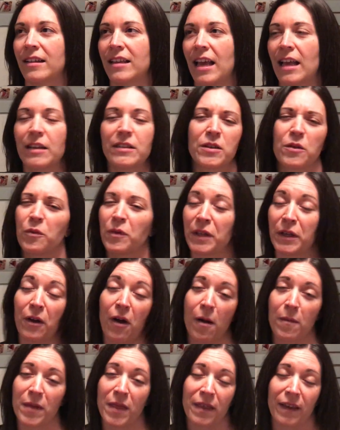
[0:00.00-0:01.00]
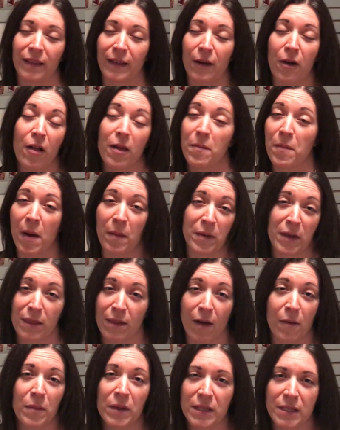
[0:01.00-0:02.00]
it's a really common thing. They call it mommy
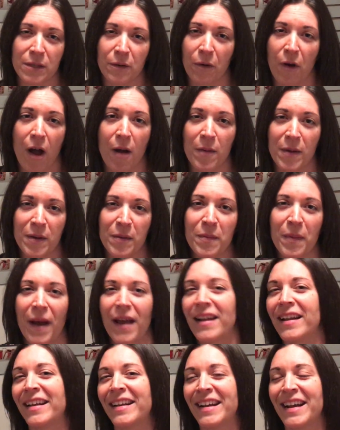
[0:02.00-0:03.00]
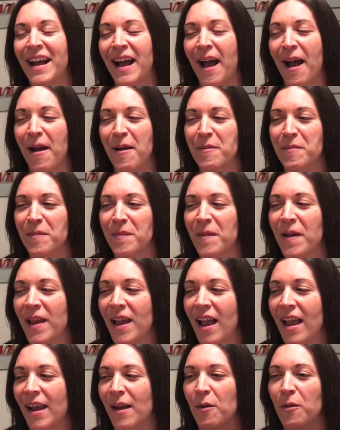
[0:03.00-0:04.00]
thumb. It's so common, but
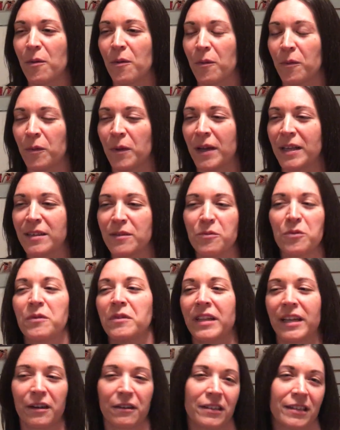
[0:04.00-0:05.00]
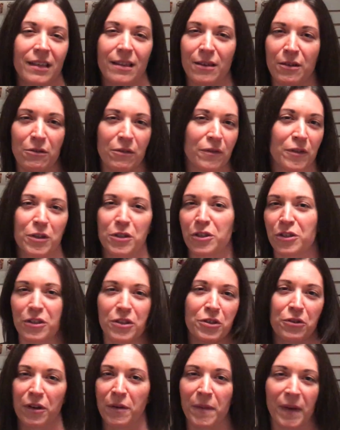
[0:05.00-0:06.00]
it was literally the universe
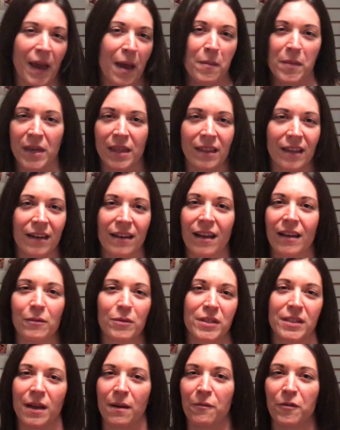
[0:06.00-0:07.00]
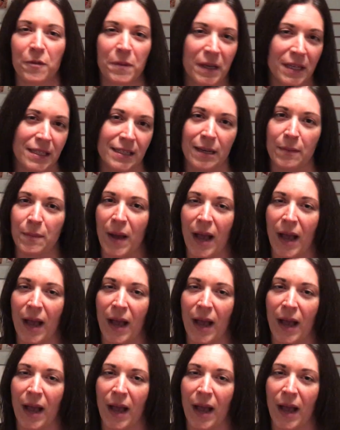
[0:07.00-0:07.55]
just screaming at me that it was time for me to step